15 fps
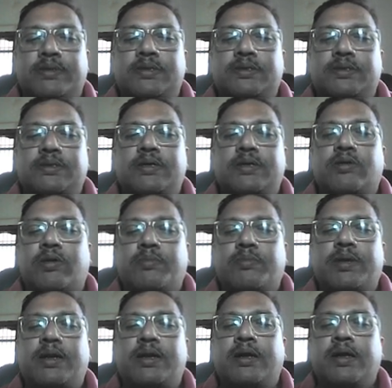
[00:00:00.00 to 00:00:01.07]
This is the
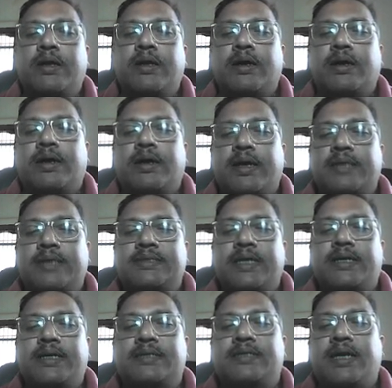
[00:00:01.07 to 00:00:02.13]
normal
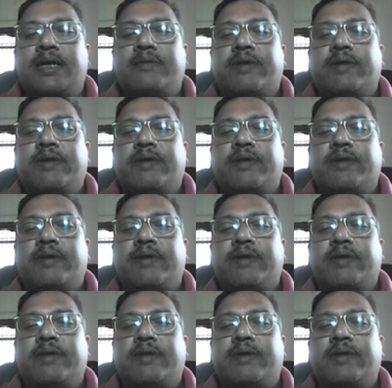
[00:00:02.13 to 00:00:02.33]
exciter state